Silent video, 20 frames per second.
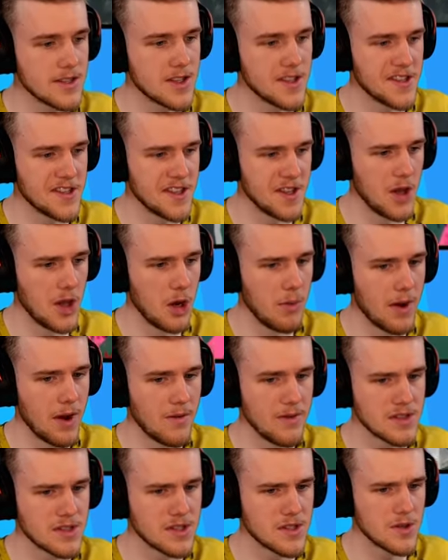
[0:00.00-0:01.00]
So there's a little bit
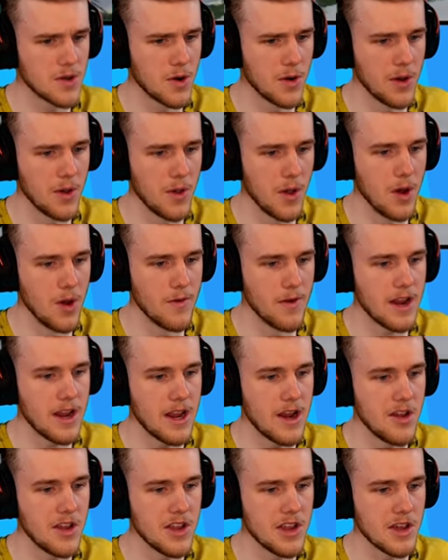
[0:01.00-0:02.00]
of a tutorial over
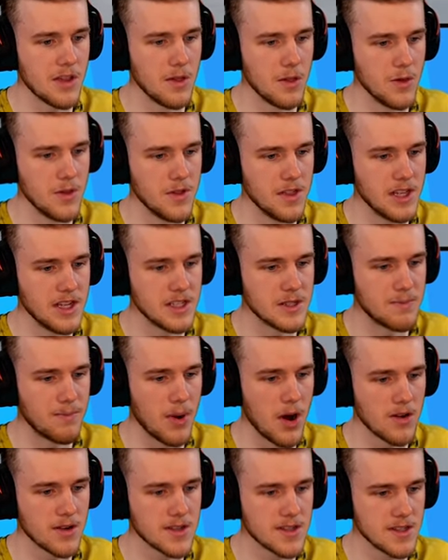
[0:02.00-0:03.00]
here. You can loot these
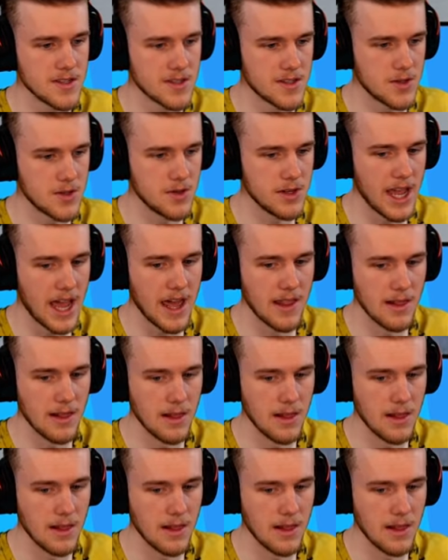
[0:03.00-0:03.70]
boxes to get